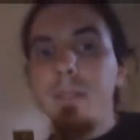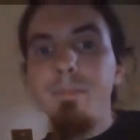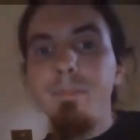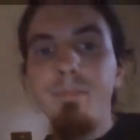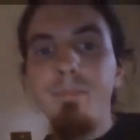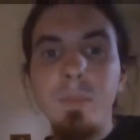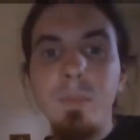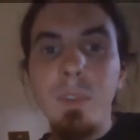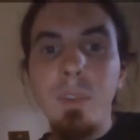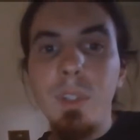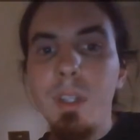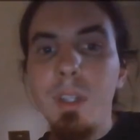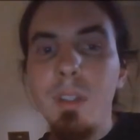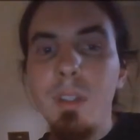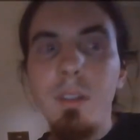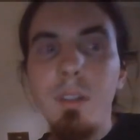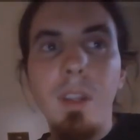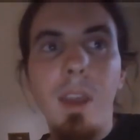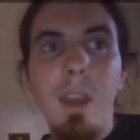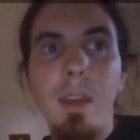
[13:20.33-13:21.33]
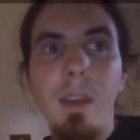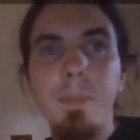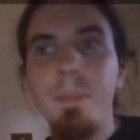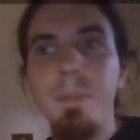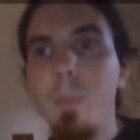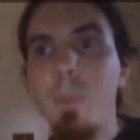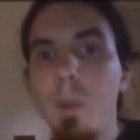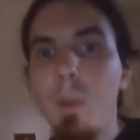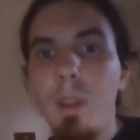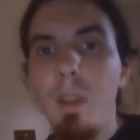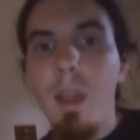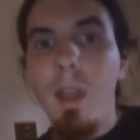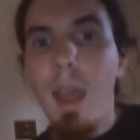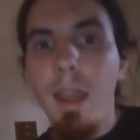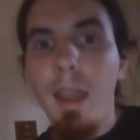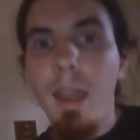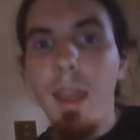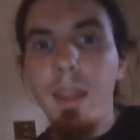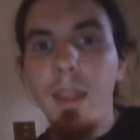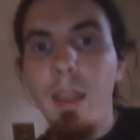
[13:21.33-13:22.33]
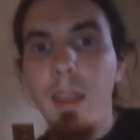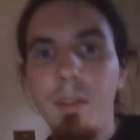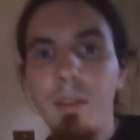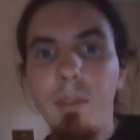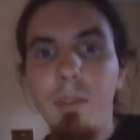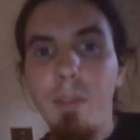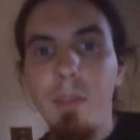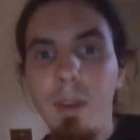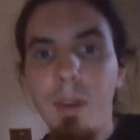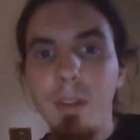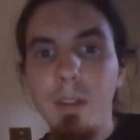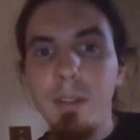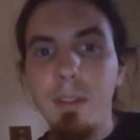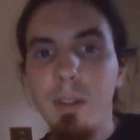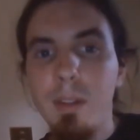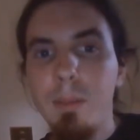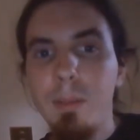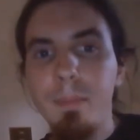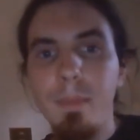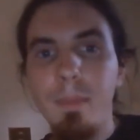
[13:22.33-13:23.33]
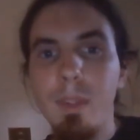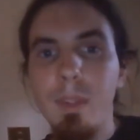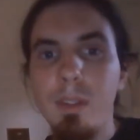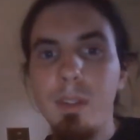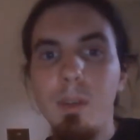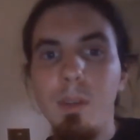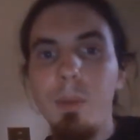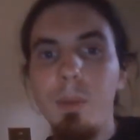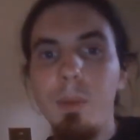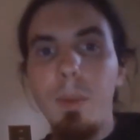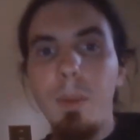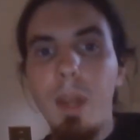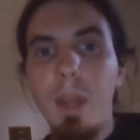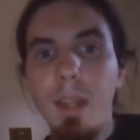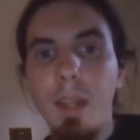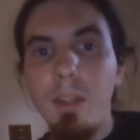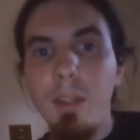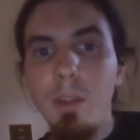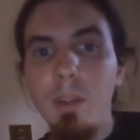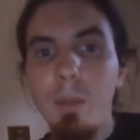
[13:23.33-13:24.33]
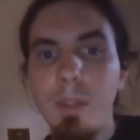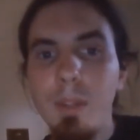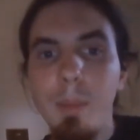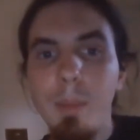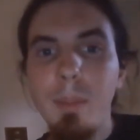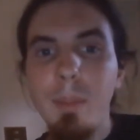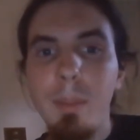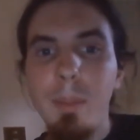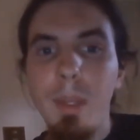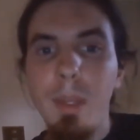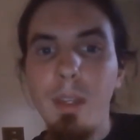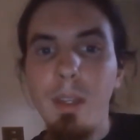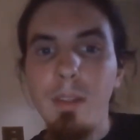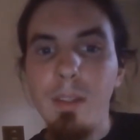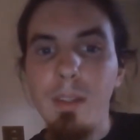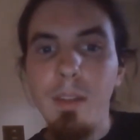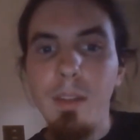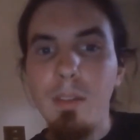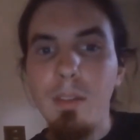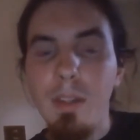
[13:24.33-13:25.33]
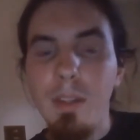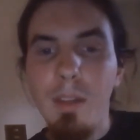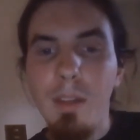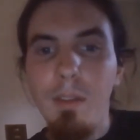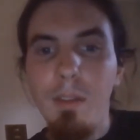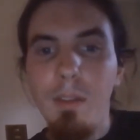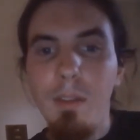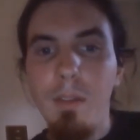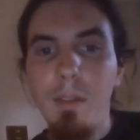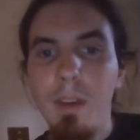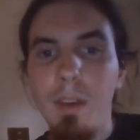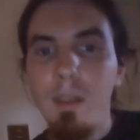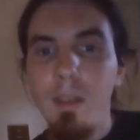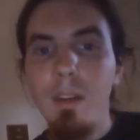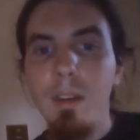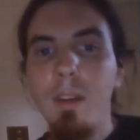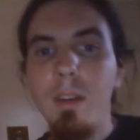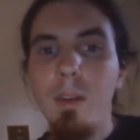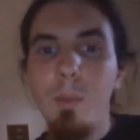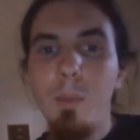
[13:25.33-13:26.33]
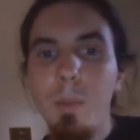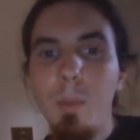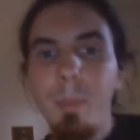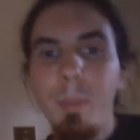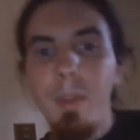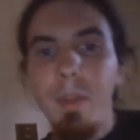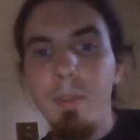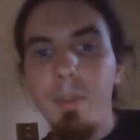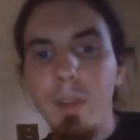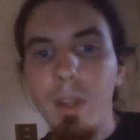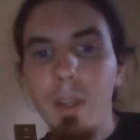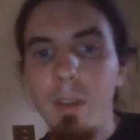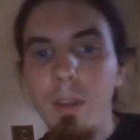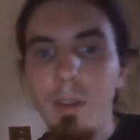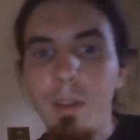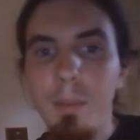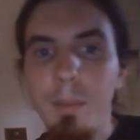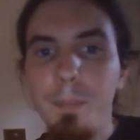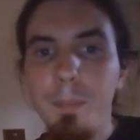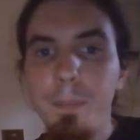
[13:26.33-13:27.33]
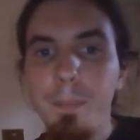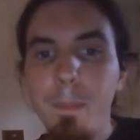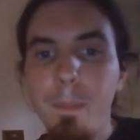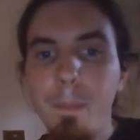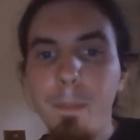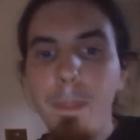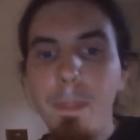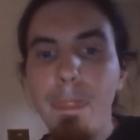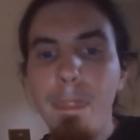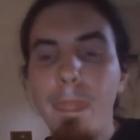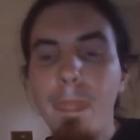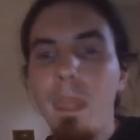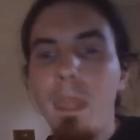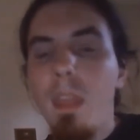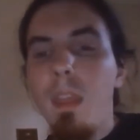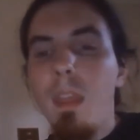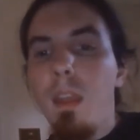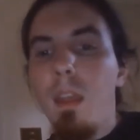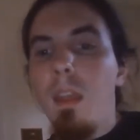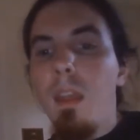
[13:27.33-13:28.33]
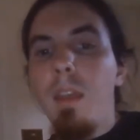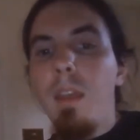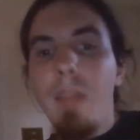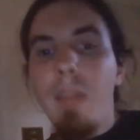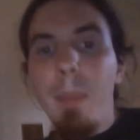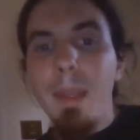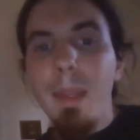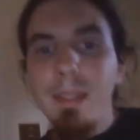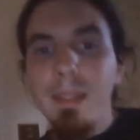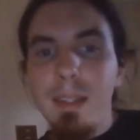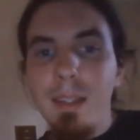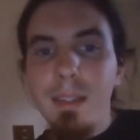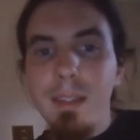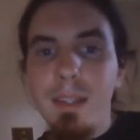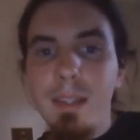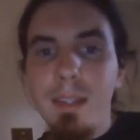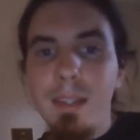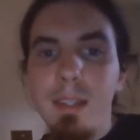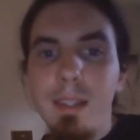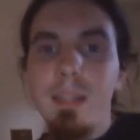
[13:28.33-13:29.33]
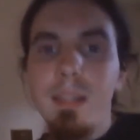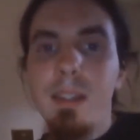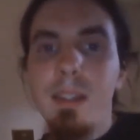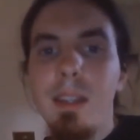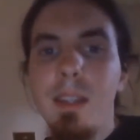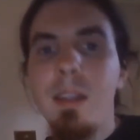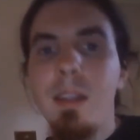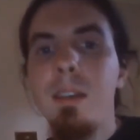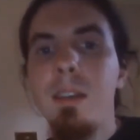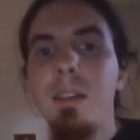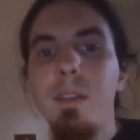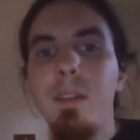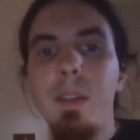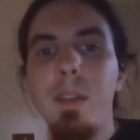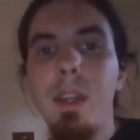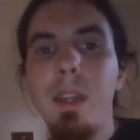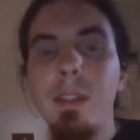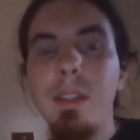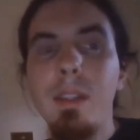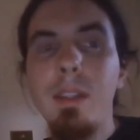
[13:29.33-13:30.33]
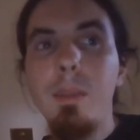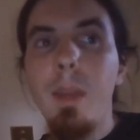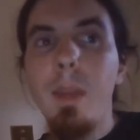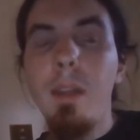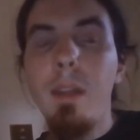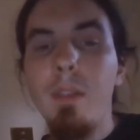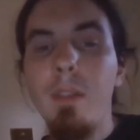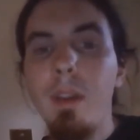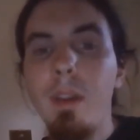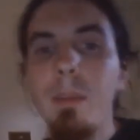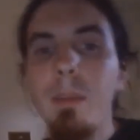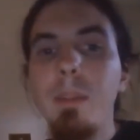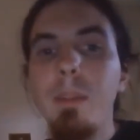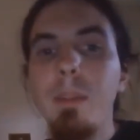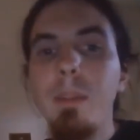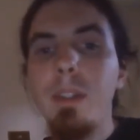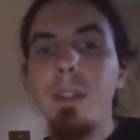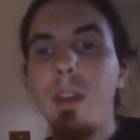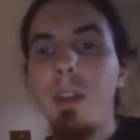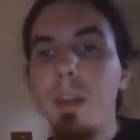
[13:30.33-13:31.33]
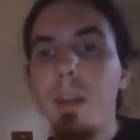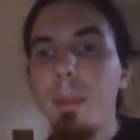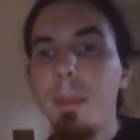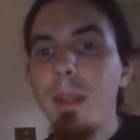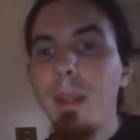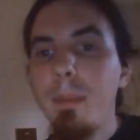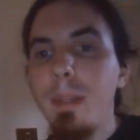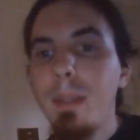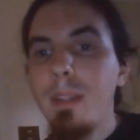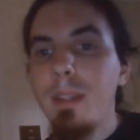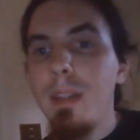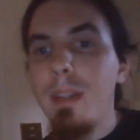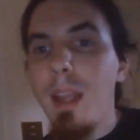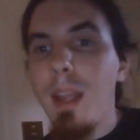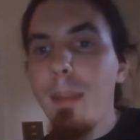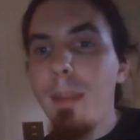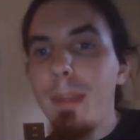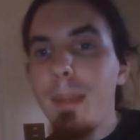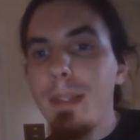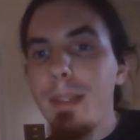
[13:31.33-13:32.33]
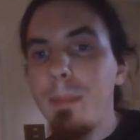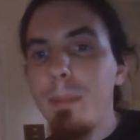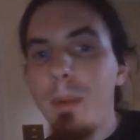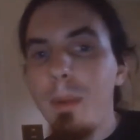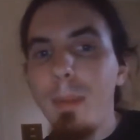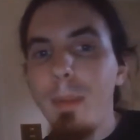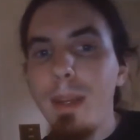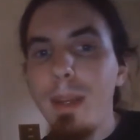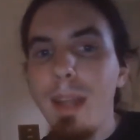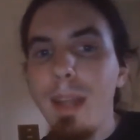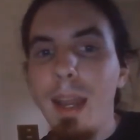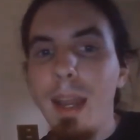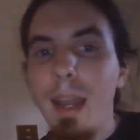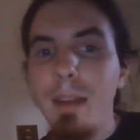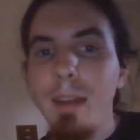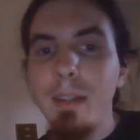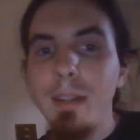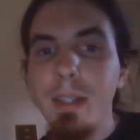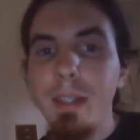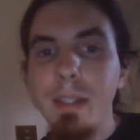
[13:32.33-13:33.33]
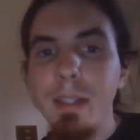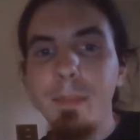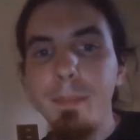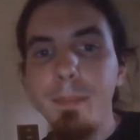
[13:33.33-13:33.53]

you, yeah, well, I give a fuck, so it's the only one I can do is up to me to get to give a fuck. Whoopie frickin' do. If that makes any sense, if it doesn't, whatever. I'm just documenting this like much more of my diaries.